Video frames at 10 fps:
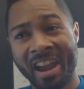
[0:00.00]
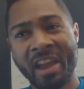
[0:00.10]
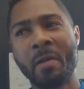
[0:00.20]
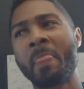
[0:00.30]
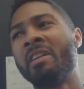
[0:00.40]

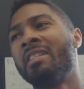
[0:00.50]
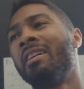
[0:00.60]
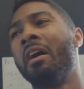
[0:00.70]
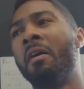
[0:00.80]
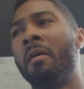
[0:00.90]
right?
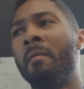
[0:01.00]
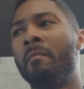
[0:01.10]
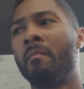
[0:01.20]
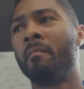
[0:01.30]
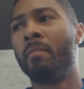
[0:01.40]

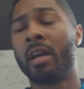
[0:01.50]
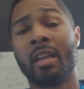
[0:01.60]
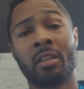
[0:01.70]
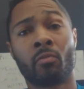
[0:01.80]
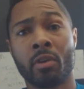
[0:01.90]
Um,
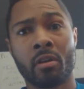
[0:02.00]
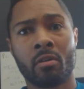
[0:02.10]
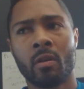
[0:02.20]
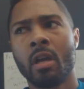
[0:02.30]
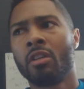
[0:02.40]
but it's
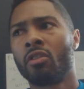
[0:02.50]
real.